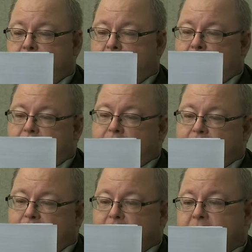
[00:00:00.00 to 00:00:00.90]
T A R,
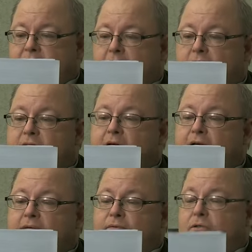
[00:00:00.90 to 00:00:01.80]
T A R
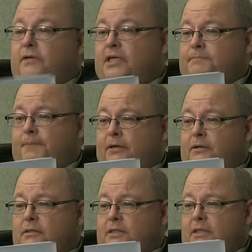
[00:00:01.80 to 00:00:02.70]
standing for
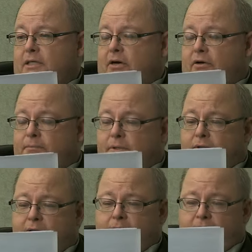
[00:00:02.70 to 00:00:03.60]
Transparency,
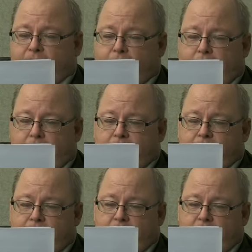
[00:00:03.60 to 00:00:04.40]
Accountability, and Reform.